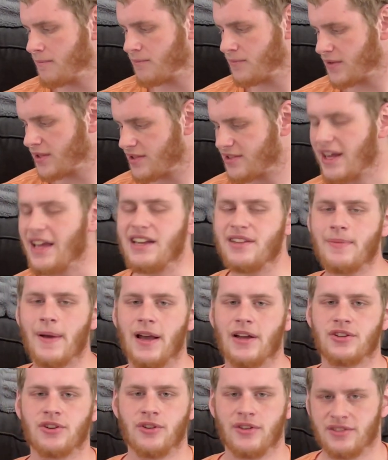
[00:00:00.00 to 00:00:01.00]
Stage
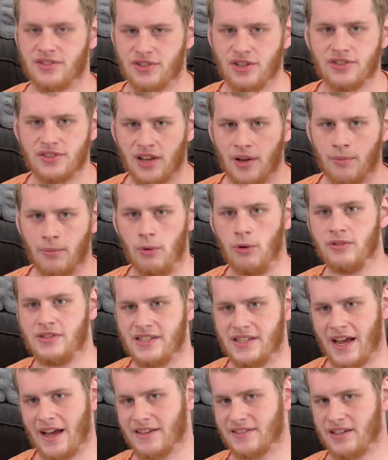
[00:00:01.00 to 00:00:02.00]
Manager is just a
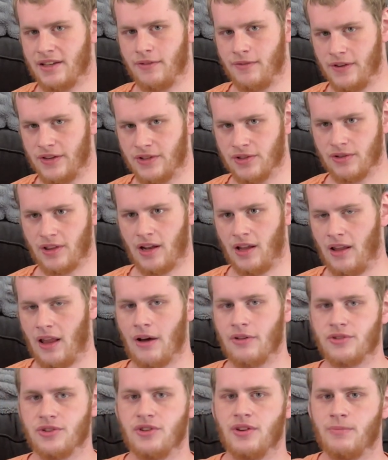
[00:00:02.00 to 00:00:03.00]
multitasking feature that
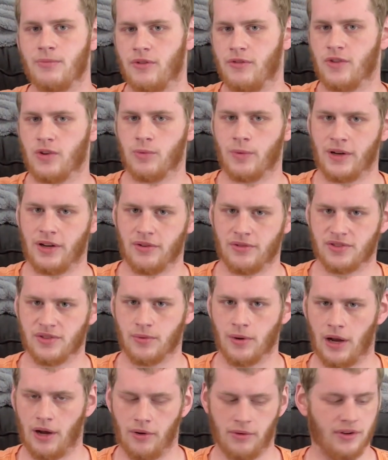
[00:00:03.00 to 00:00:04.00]
allows you to move your windows
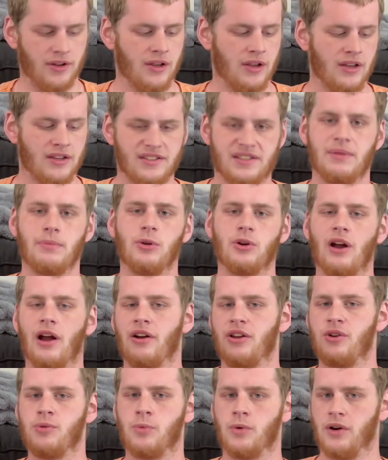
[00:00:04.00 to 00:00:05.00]
around, similar how
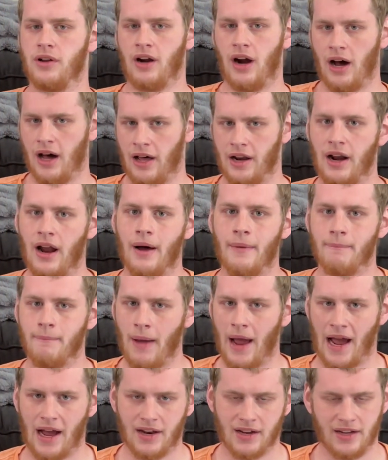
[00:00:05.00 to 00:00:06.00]
you would on a
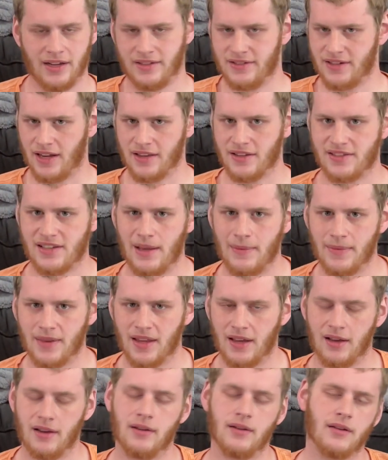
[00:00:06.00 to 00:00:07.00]
Mac. It's not the same
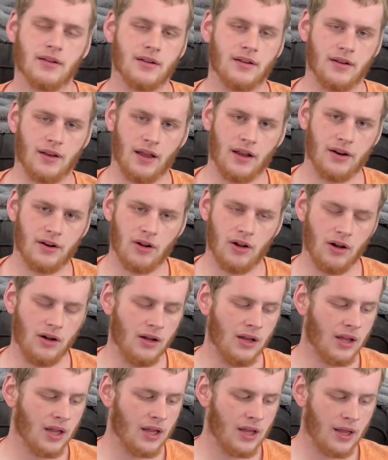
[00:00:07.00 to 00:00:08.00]
thing, not at
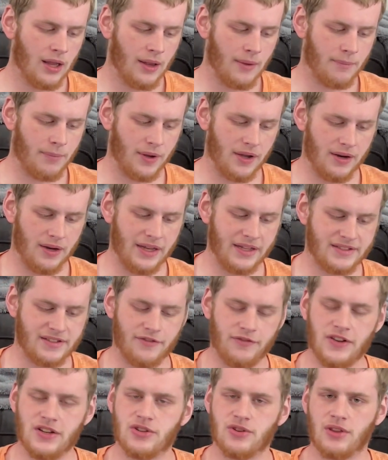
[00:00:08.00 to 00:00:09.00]
all, but it's a
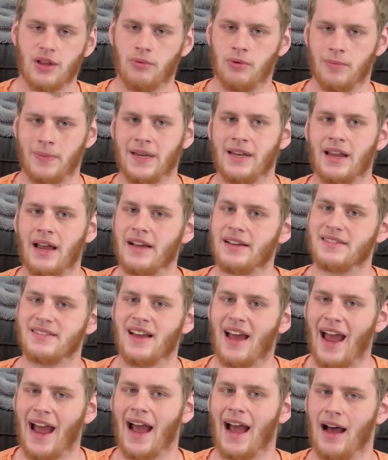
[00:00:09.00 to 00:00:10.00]
feature that would be nice to
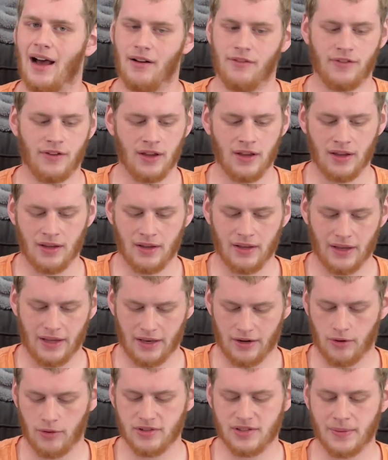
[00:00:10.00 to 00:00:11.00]
have.
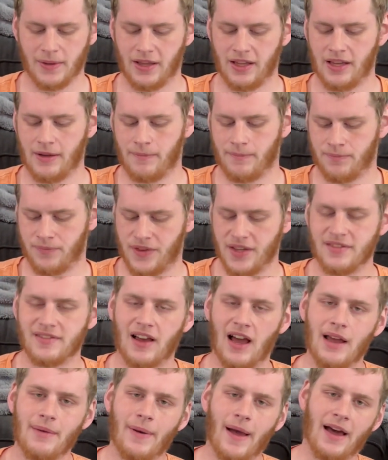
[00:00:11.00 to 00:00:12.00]
And ultimately, this
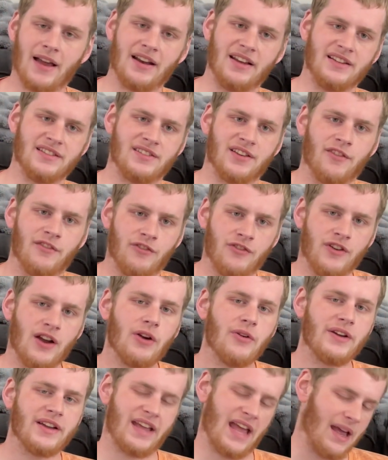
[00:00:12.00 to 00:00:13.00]
iPad is
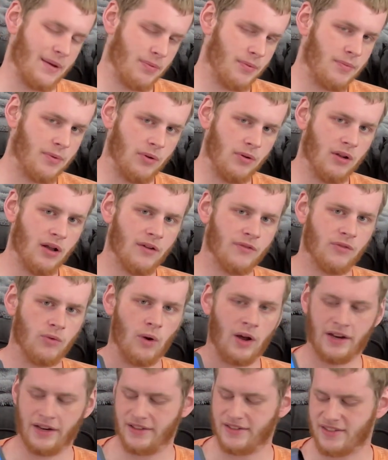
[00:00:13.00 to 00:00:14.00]
very capable of
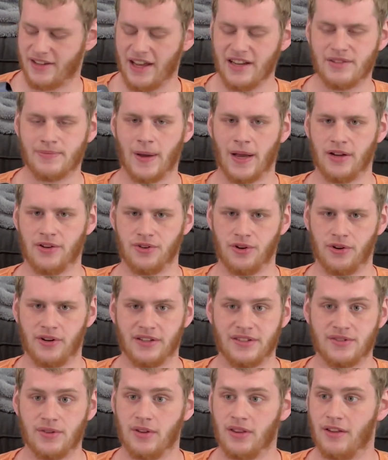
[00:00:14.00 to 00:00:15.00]
running Stage Manager,
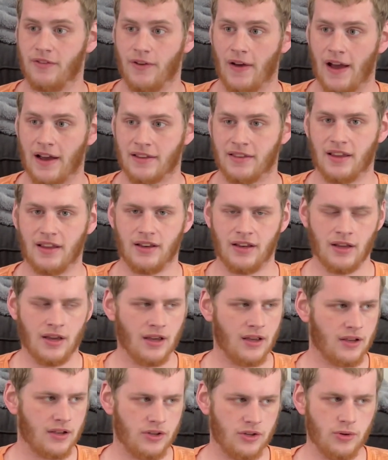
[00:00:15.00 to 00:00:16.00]
considering the fact that
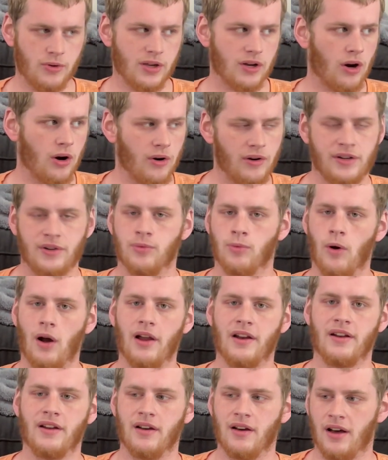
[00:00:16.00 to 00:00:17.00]
you can already
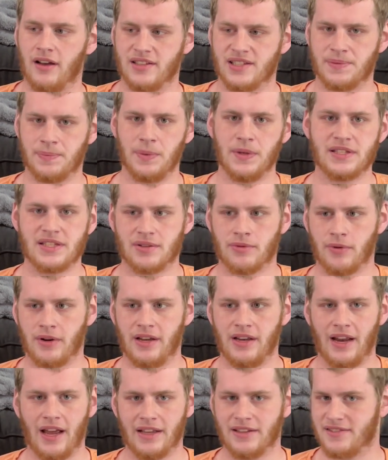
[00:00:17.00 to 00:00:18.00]
run a split
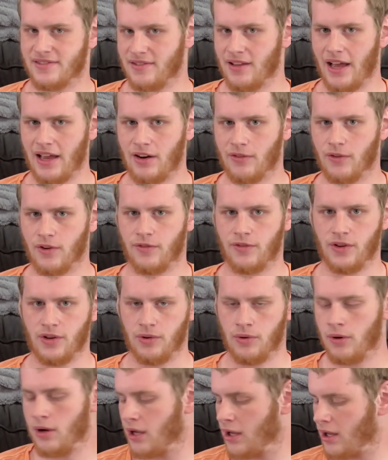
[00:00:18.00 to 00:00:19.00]
screen and slide
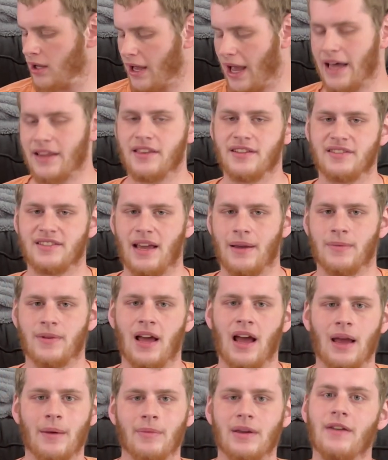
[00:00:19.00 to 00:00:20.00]
overview at the same
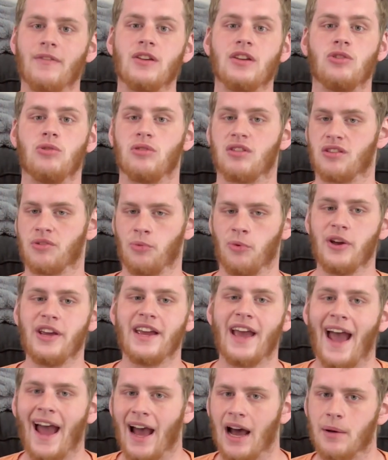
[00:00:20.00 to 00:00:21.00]
time, giving you 3
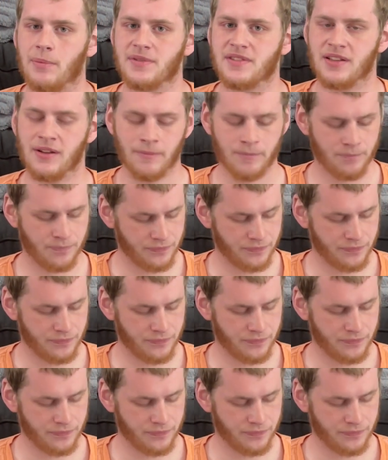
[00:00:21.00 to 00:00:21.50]
apps.